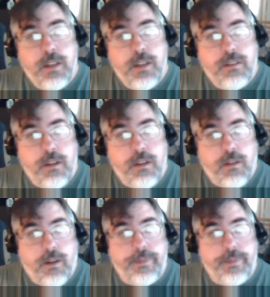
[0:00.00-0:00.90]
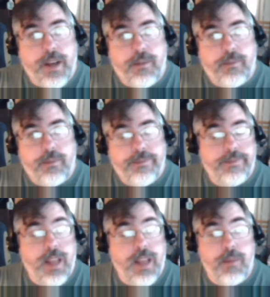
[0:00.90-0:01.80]
So I'm
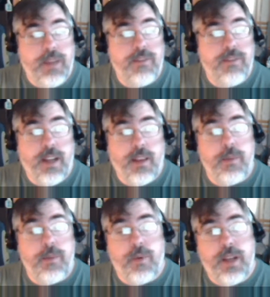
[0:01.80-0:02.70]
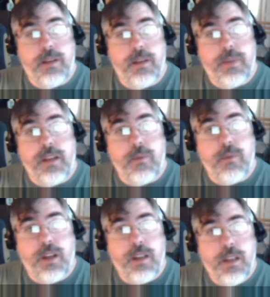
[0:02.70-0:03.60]
not a big fan of Labor Ready to begin
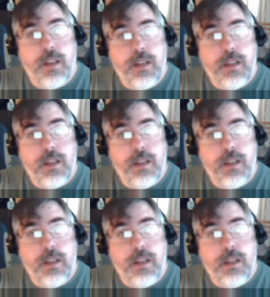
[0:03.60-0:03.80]
with.